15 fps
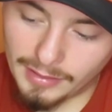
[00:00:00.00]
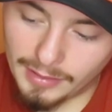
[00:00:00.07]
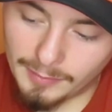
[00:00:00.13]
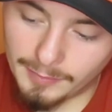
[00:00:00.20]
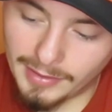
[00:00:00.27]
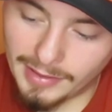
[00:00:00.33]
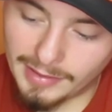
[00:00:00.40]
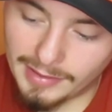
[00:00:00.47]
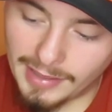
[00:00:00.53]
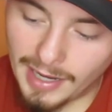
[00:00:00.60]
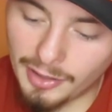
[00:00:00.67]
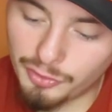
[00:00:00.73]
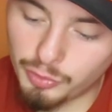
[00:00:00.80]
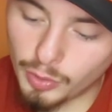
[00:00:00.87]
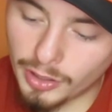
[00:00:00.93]
He
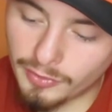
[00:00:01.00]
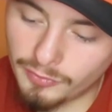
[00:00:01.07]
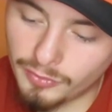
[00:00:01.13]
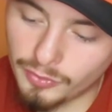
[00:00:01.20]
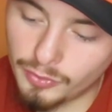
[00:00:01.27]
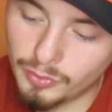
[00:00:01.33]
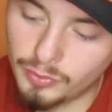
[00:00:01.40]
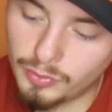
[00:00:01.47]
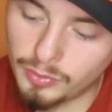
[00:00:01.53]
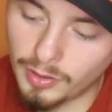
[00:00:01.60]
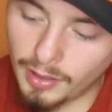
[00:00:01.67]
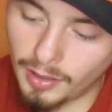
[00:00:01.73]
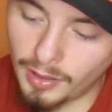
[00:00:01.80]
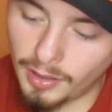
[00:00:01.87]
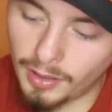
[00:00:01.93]
had a
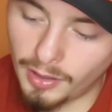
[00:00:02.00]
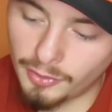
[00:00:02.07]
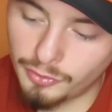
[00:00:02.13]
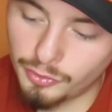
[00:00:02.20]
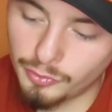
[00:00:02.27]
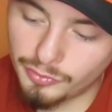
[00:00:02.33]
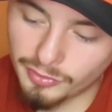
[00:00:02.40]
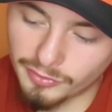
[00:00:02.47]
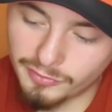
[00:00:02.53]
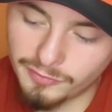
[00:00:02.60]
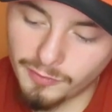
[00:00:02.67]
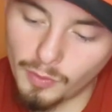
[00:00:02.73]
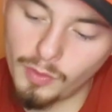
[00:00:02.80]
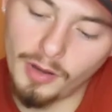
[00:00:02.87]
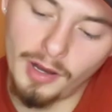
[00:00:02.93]
922, a
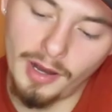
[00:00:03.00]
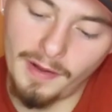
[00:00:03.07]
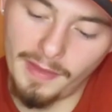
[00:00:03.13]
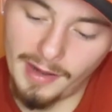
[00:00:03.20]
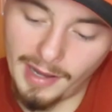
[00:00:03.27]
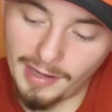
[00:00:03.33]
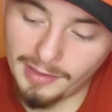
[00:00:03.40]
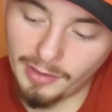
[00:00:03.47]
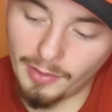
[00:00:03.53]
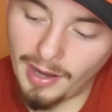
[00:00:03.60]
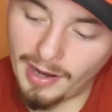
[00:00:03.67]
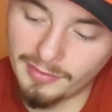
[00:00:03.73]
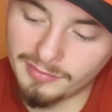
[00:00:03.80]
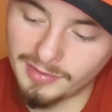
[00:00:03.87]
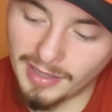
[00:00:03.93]
264, and
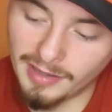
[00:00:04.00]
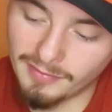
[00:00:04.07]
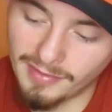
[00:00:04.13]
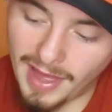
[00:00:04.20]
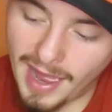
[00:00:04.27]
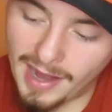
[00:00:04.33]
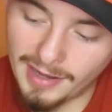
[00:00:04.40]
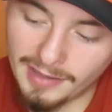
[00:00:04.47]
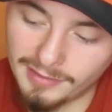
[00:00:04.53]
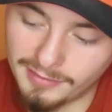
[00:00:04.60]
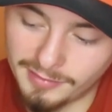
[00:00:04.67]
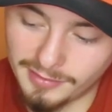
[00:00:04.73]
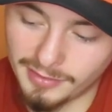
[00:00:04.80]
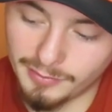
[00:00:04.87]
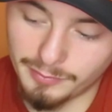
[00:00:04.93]
then outside of
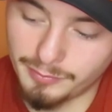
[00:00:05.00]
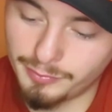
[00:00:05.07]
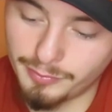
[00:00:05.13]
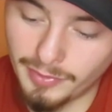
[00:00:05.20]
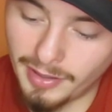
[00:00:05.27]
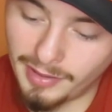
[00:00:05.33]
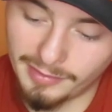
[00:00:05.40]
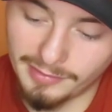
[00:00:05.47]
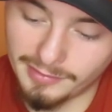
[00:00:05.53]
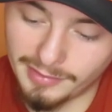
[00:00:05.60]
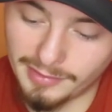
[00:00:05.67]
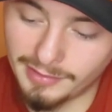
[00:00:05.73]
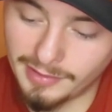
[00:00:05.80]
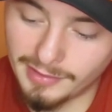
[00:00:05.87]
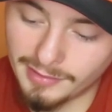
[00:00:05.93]
that, it's kind
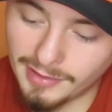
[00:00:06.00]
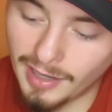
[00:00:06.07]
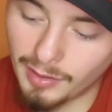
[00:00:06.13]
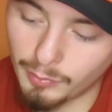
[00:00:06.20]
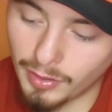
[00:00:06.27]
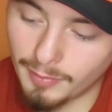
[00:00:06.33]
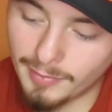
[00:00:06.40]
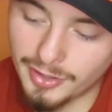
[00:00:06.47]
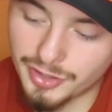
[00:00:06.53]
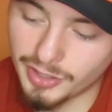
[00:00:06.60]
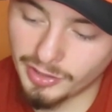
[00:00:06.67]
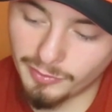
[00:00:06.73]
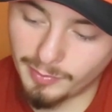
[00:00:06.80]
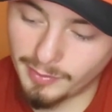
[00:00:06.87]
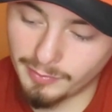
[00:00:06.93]
of what I
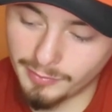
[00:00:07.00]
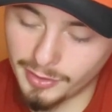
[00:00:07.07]
mentioned.